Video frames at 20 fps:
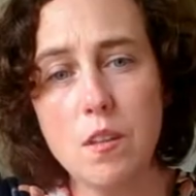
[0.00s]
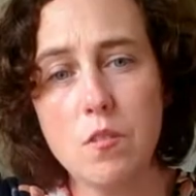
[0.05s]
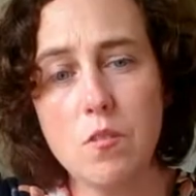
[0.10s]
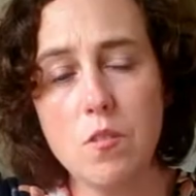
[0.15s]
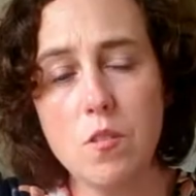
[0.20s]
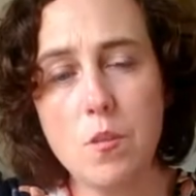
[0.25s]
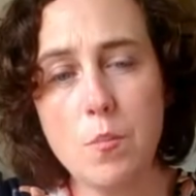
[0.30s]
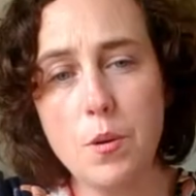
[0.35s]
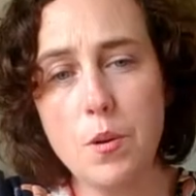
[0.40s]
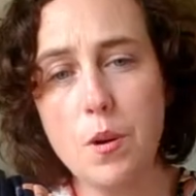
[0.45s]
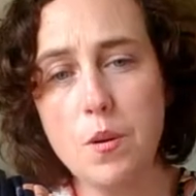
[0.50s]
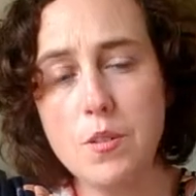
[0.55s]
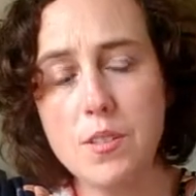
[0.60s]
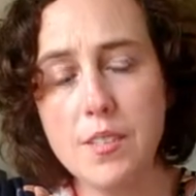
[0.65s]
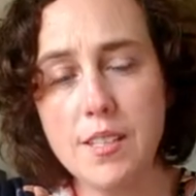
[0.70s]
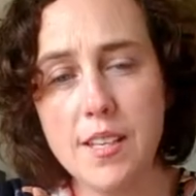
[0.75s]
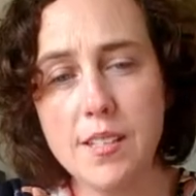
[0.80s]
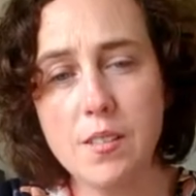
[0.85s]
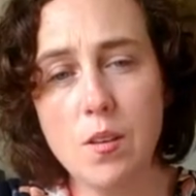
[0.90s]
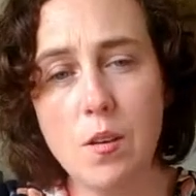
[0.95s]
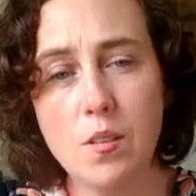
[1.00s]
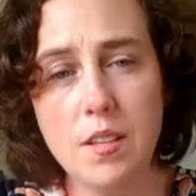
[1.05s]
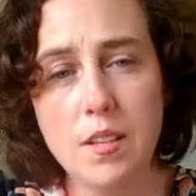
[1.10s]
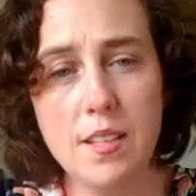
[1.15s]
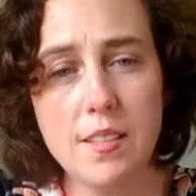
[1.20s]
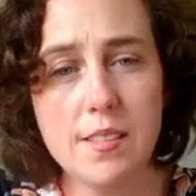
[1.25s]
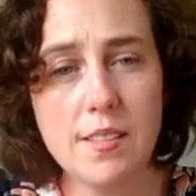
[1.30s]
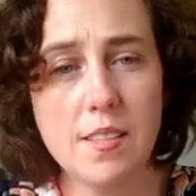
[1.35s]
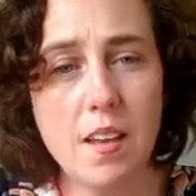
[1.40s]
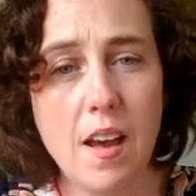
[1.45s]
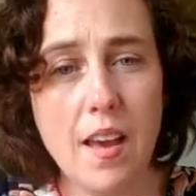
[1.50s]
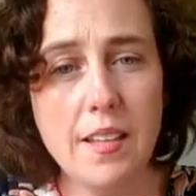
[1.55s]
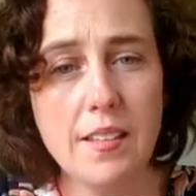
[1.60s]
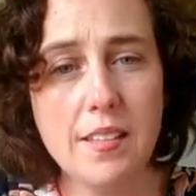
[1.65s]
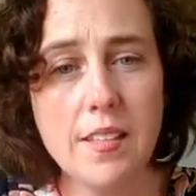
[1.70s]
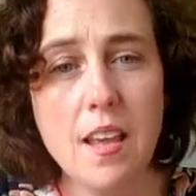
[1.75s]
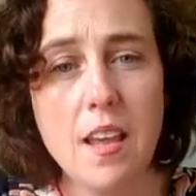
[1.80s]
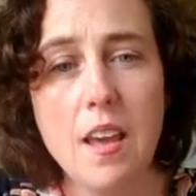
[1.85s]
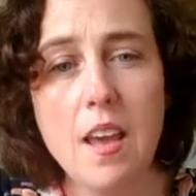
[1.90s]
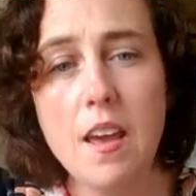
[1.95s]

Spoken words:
through the process on these sites.